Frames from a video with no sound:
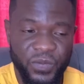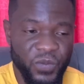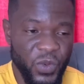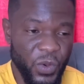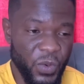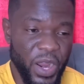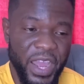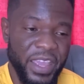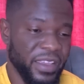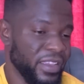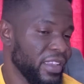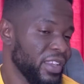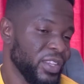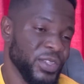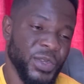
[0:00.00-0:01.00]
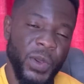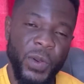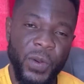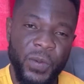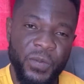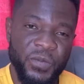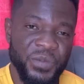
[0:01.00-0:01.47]
All right.
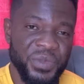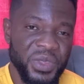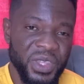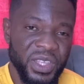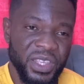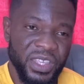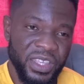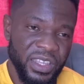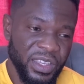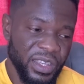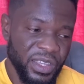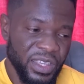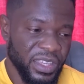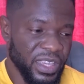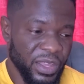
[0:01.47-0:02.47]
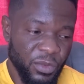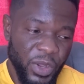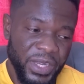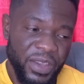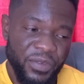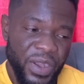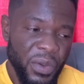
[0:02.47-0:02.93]
So in
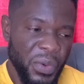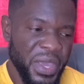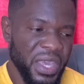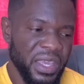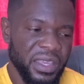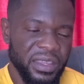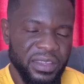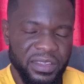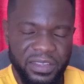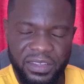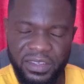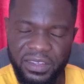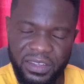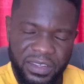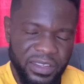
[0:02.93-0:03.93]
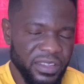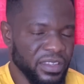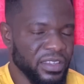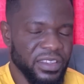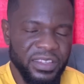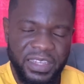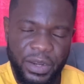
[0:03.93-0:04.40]
whatever way,
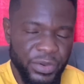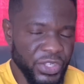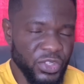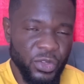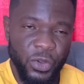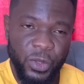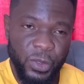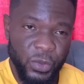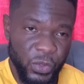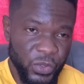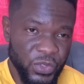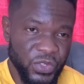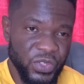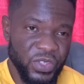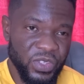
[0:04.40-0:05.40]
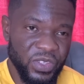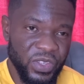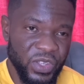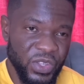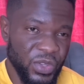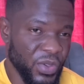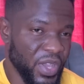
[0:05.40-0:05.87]
there is no lose.
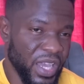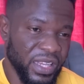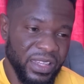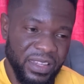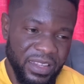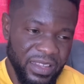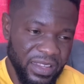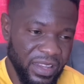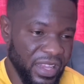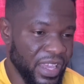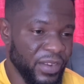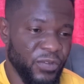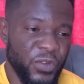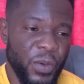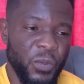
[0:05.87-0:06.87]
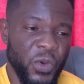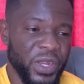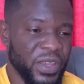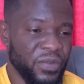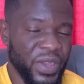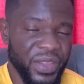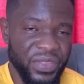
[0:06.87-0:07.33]
You can learn from
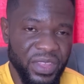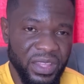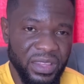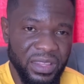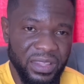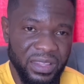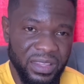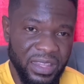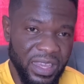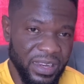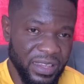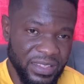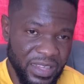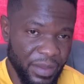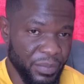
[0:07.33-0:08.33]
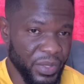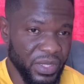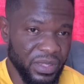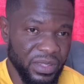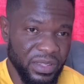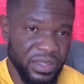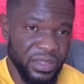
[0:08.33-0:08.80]
whatever thing that has happened,
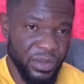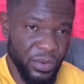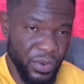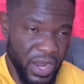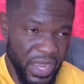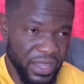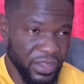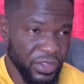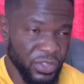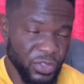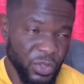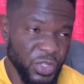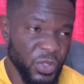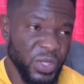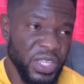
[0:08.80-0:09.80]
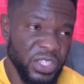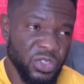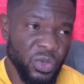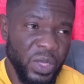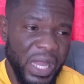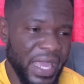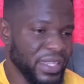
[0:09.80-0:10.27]
right? So you need to
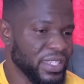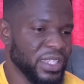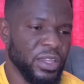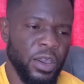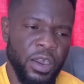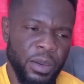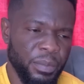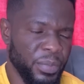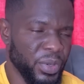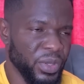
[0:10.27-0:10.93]
lighten up,